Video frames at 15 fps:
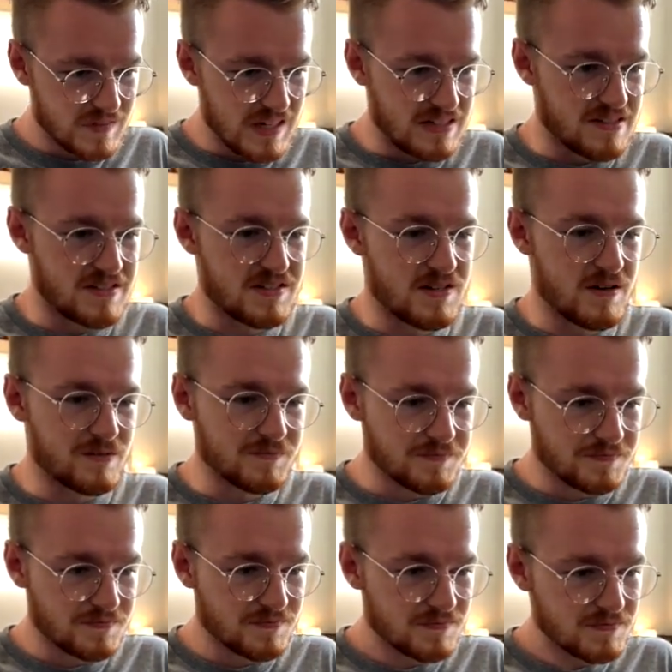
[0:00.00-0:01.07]
And so
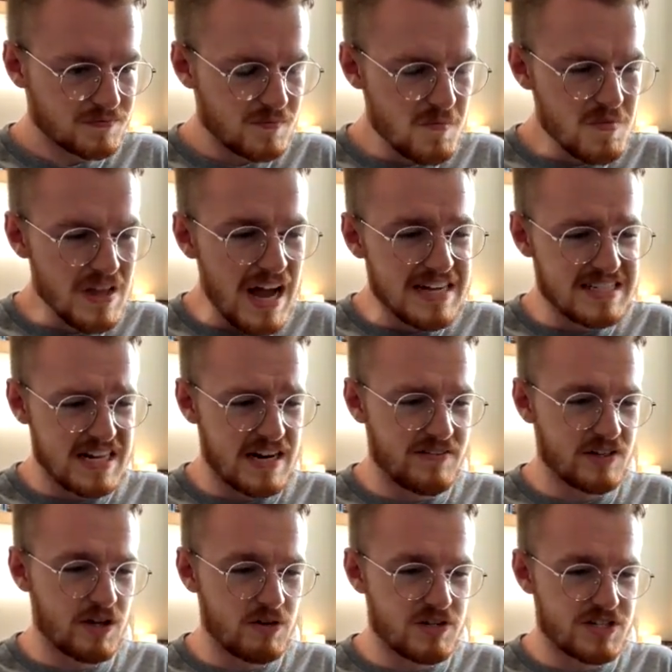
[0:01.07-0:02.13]
I did have
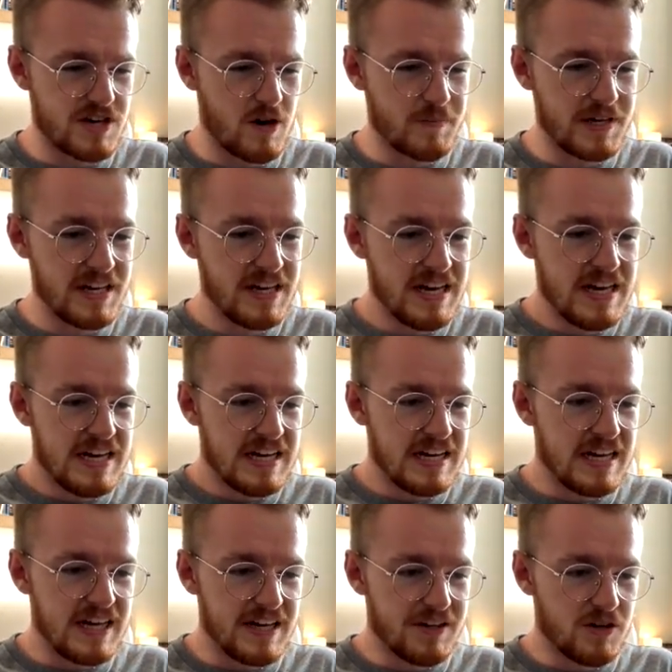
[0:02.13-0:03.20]
a coach tell me,
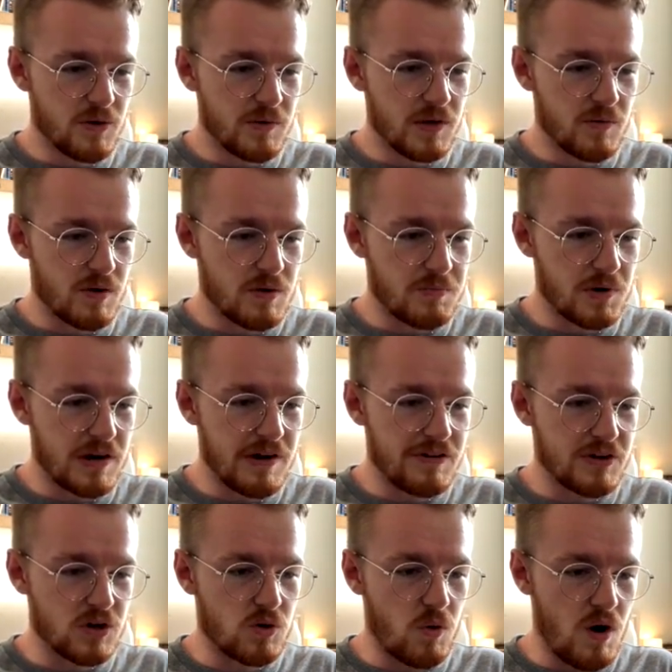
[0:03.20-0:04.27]
you don't really want to burn out
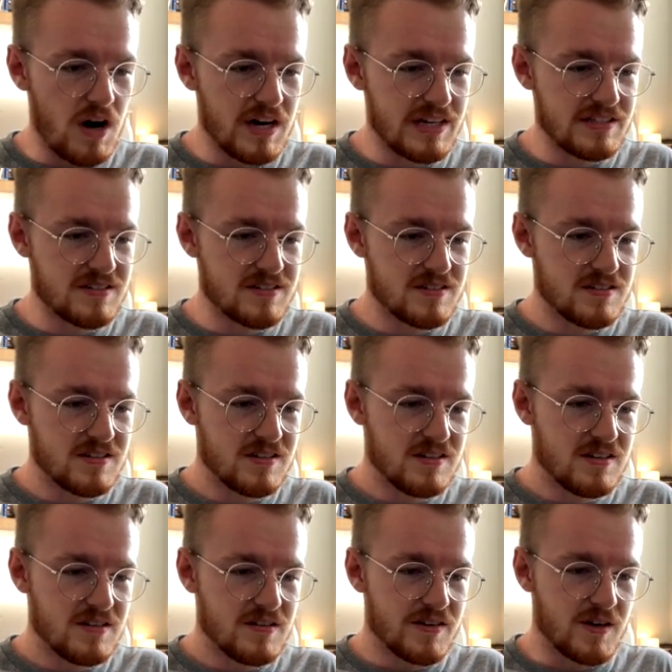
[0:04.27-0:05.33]
your quads,
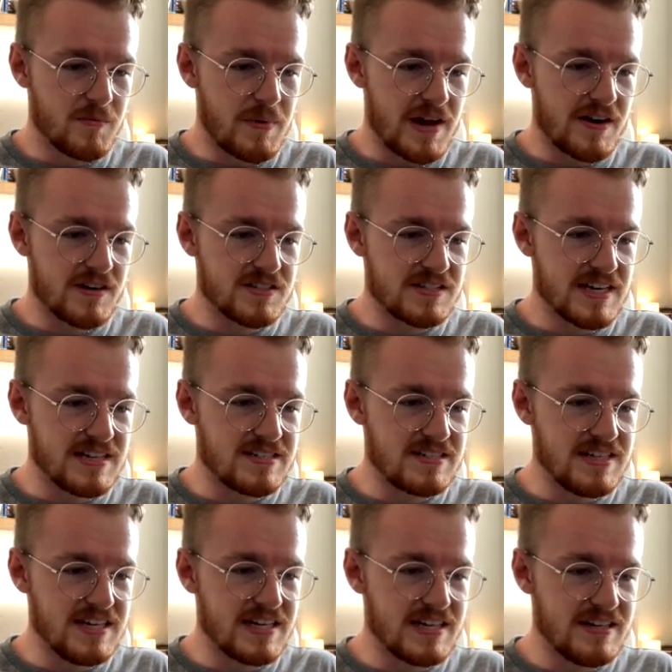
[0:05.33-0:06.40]
better to stay
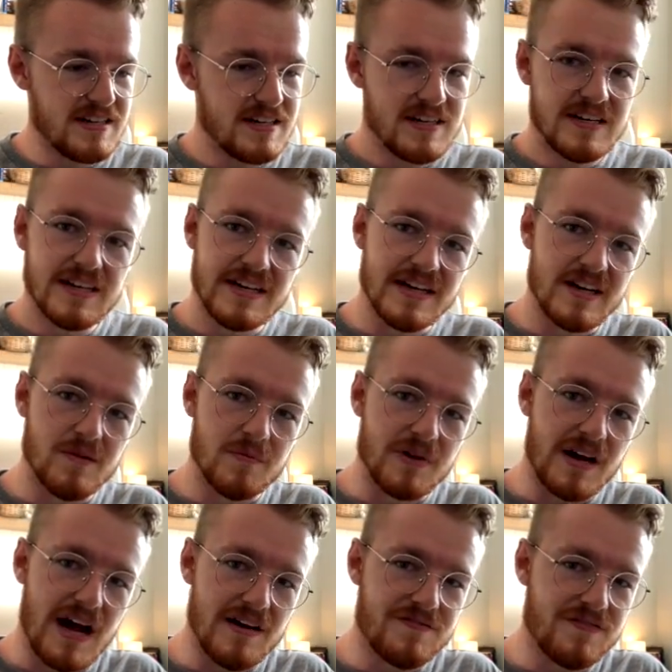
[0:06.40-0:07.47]
seated.
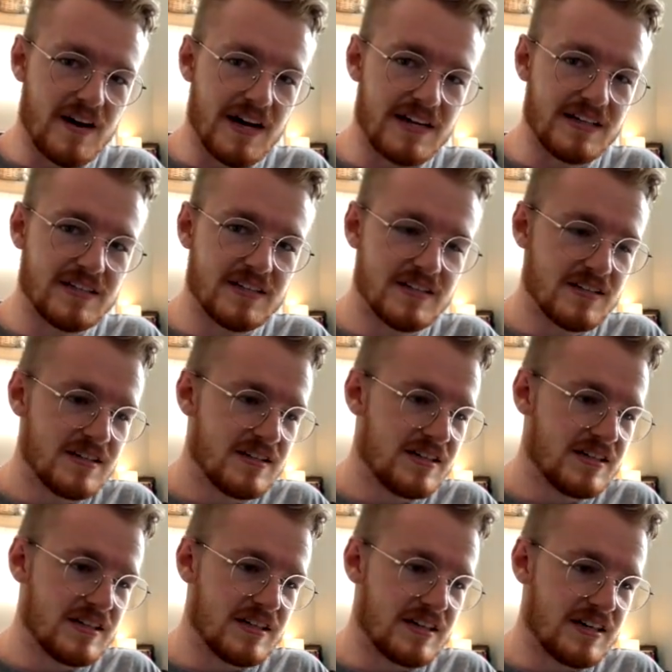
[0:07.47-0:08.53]
But I find,
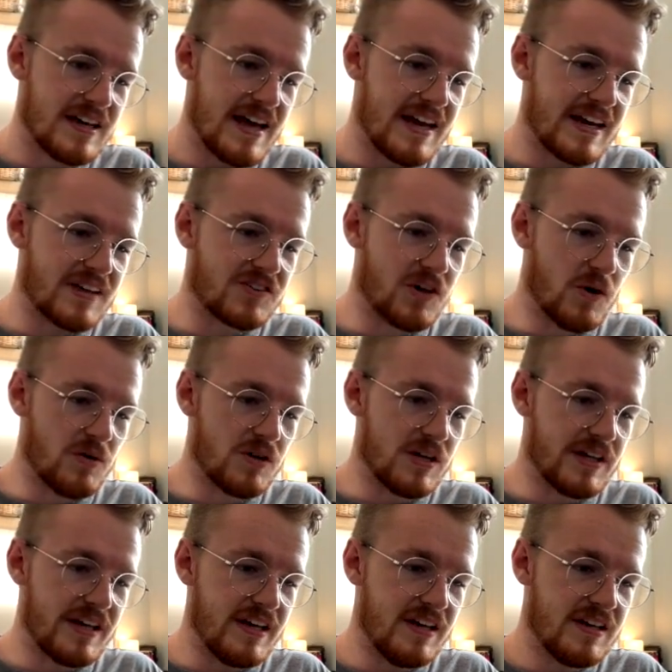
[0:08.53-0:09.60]

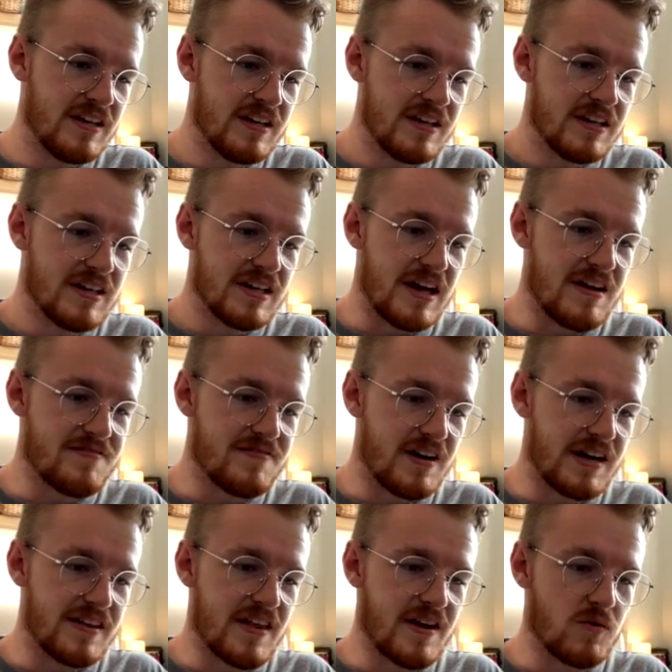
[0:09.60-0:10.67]
anecdotally, I
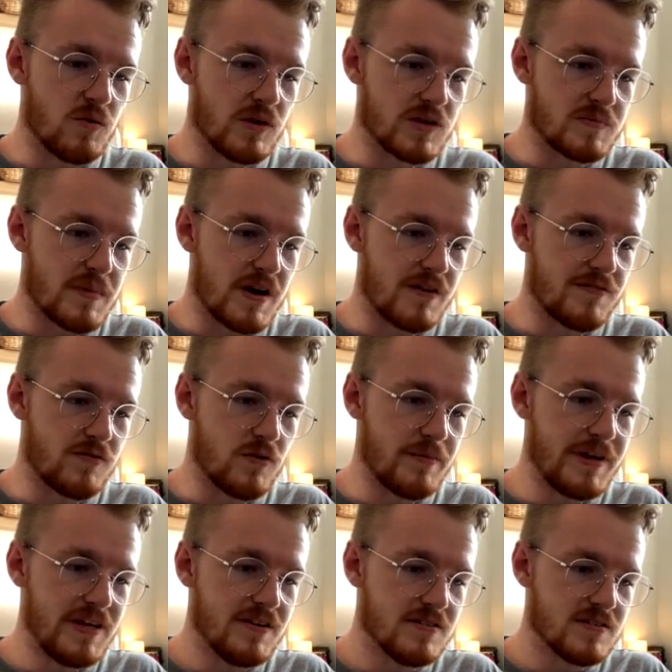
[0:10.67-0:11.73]
find that it works better for
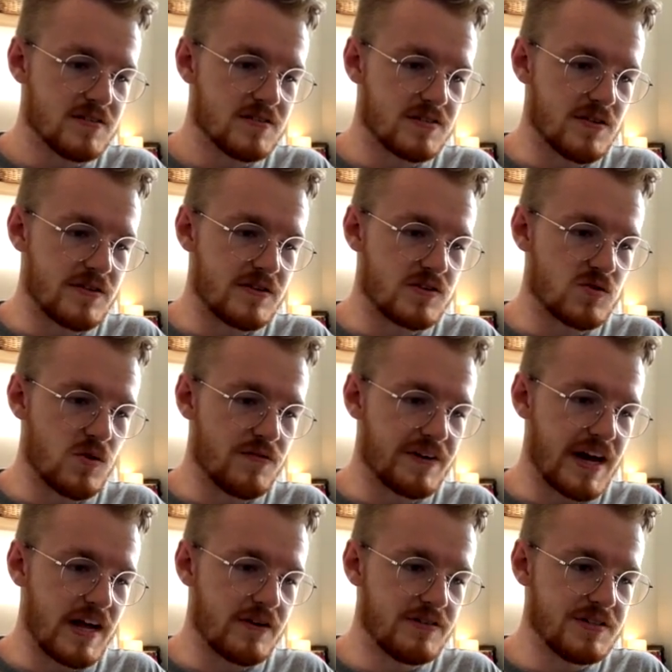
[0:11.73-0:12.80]
me. So there's 12
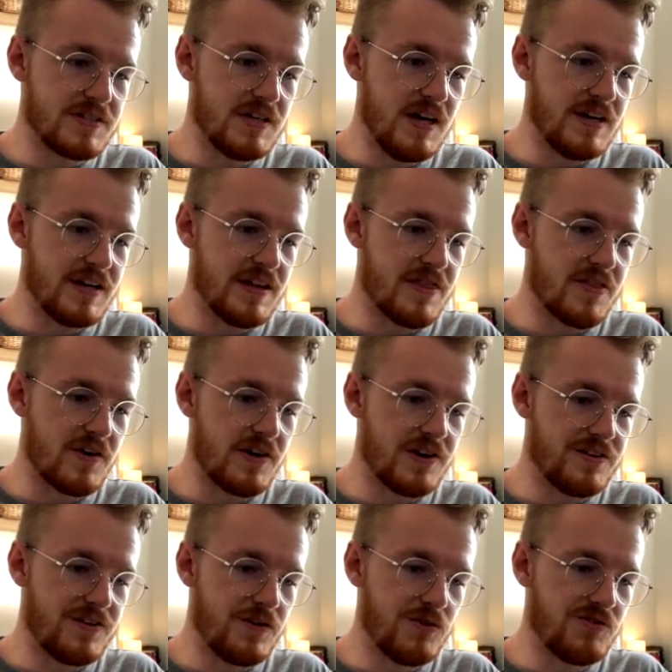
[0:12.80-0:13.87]
calories done in
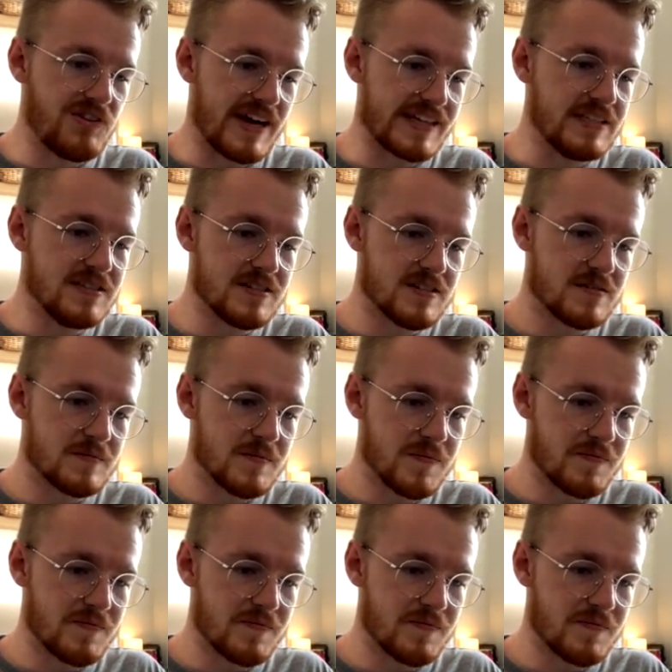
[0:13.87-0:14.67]
32 seconds.